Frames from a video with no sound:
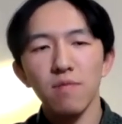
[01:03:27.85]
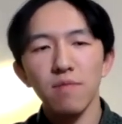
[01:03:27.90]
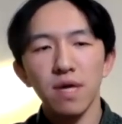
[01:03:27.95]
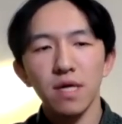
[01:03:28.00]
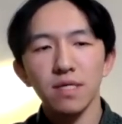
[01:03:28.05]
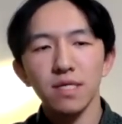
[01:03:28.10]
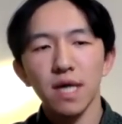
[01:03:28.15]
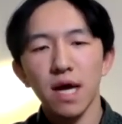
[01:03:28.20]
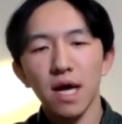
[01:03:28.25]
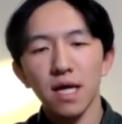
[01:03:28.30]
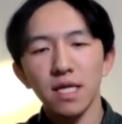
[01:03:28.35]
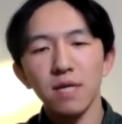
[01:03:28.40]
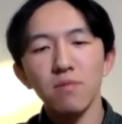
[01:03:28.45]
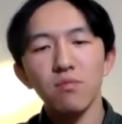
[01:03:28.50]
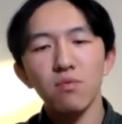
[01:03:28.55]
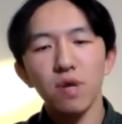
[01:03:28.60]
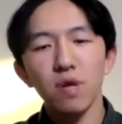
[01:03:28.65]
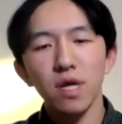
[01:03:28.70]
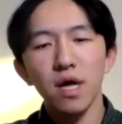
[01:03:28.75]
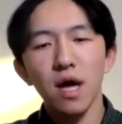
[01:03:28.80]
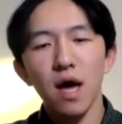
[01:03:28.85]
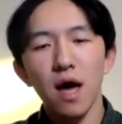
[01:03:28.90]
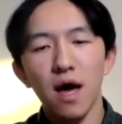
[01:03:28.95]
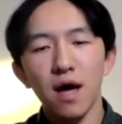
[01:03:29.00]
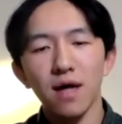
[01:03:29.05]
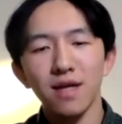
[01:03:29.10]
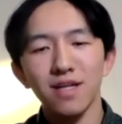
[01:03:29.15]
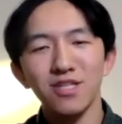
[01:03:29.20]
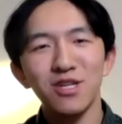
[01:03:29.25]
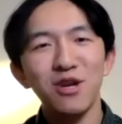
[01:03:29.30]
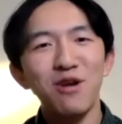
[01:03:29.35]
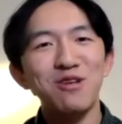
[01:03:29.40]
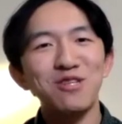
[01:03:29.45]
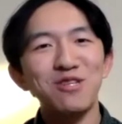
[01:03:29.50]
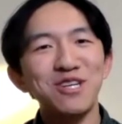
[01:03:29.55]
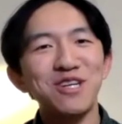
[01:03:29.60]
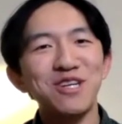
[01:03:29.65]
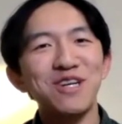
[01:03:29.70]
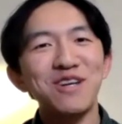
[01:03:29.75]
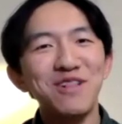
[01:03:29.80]
because I did bring on Sharon
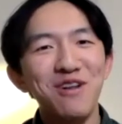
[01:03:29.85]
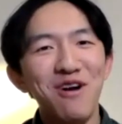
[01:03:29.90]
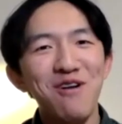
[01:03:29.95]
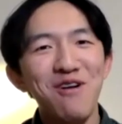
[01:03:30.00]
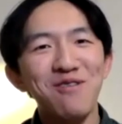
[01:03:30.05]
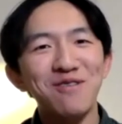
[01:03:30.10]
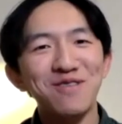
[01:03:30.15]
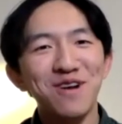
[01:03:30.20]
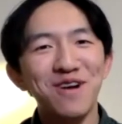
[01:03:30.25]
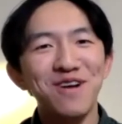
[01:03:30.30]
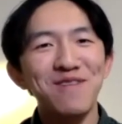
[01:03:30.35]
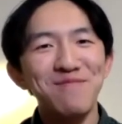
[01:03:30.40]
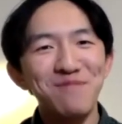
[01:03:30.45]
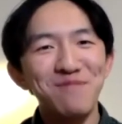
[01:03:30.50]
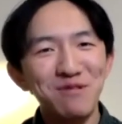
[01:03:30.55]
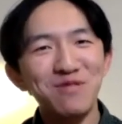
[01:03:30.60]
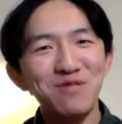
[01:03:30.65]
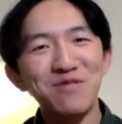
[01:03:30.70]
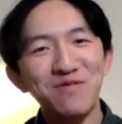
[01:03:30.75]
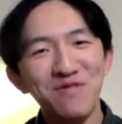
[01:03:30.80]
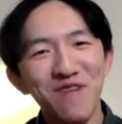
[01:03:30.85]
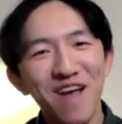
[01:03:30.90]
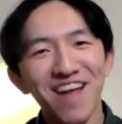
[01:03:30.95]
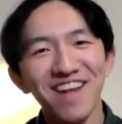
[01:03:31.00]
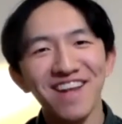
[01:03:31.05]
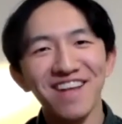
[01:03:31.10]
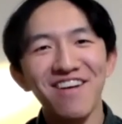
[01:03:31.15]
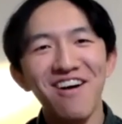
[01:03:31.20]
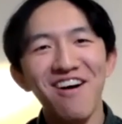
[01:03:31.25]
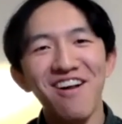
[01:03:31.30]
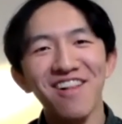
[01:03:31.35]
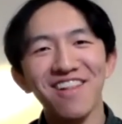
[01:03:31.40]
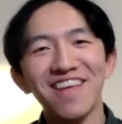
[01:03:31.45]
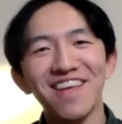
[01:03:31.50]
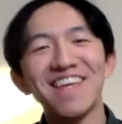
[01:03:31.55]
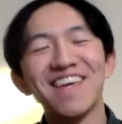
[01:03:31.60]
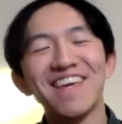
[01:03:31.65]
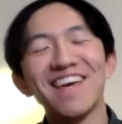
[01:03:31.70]
Chia Claro as our mutual friend and colleague,